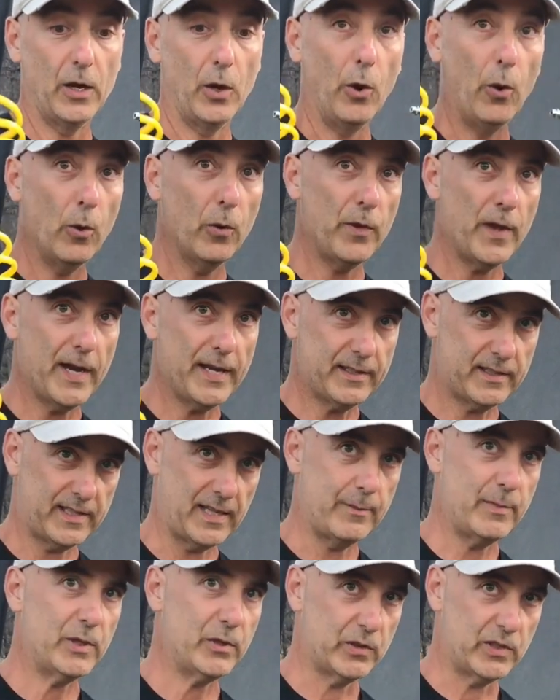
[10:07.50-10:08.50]
all that
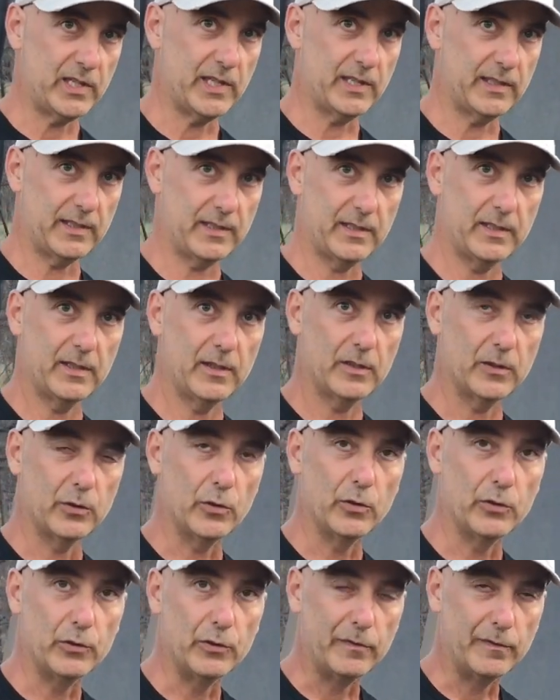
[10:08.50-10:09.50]
came in a kit,
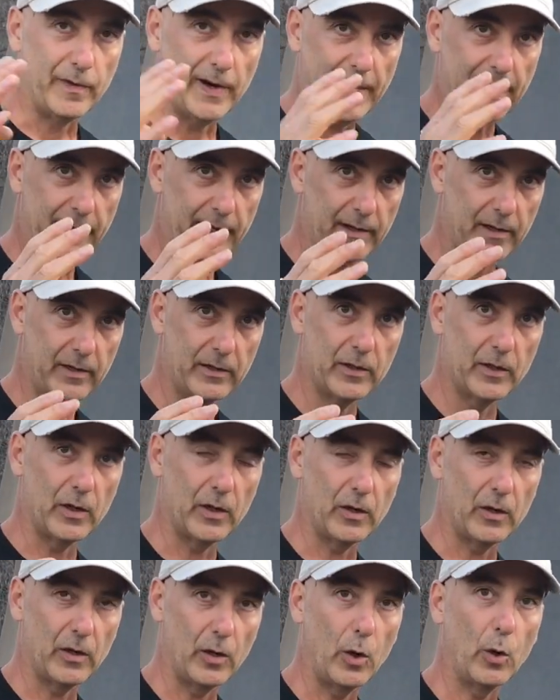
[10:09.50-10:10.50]
the Wire
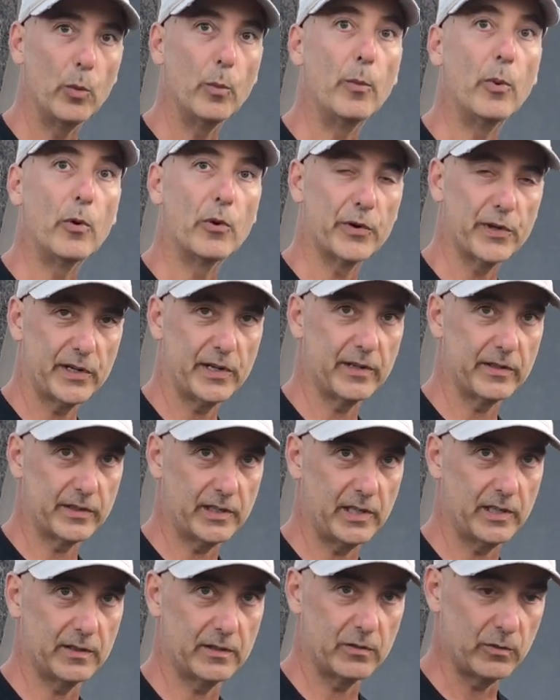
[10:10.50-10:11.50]
onboard air
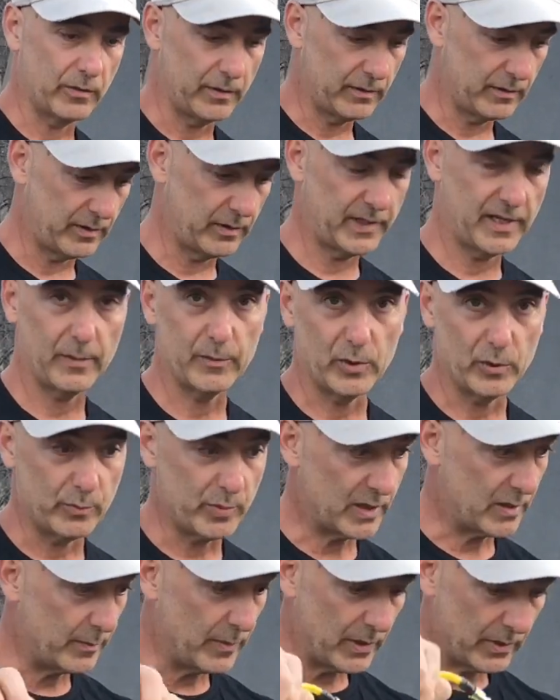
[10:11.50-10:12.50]
kit. So you know, it came in a big